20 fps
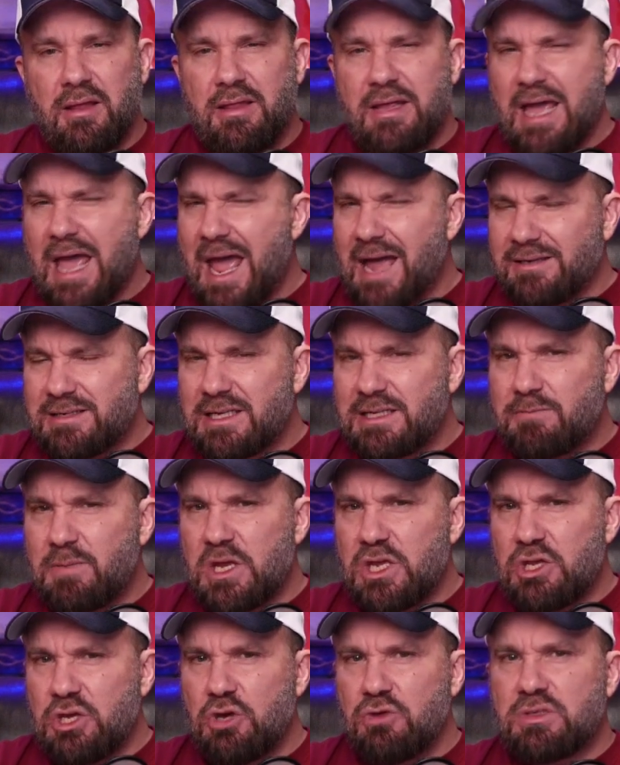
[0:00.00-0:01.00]
The act has
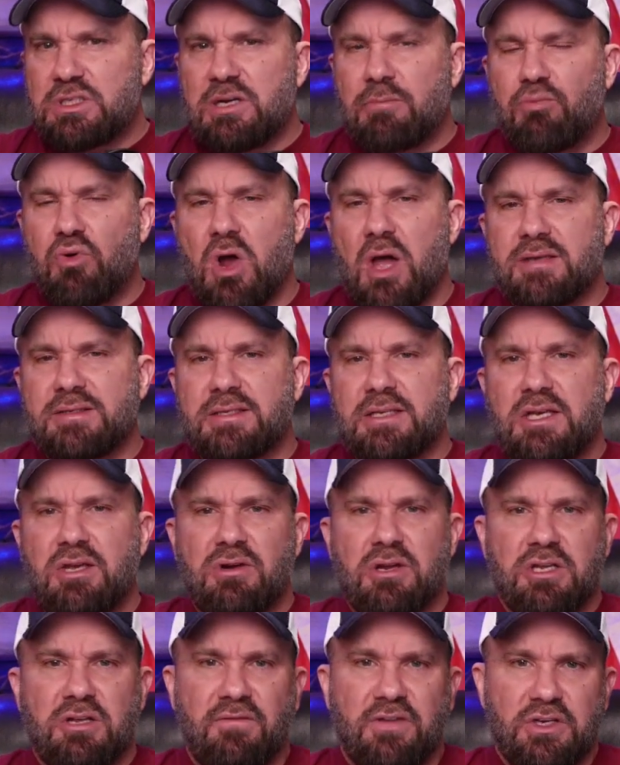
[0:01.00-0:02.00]
been used to
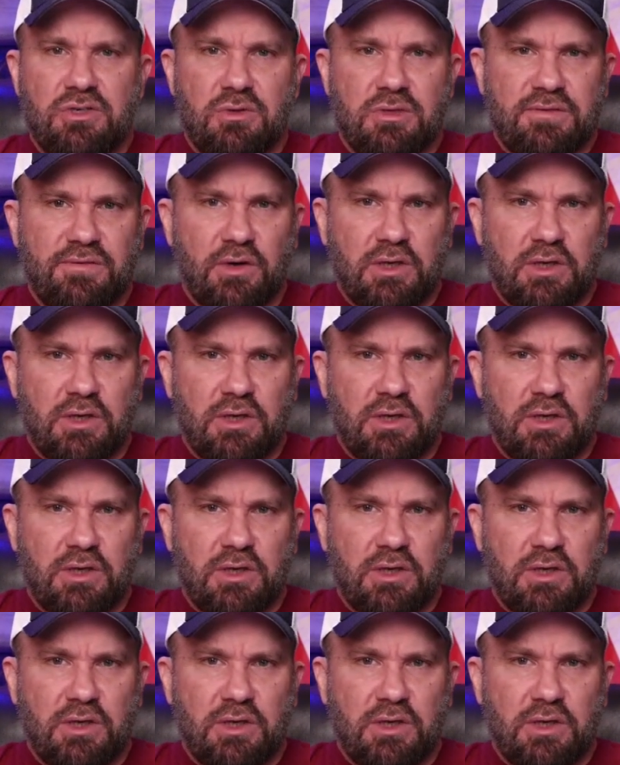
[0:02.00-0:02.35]
prosecute individuals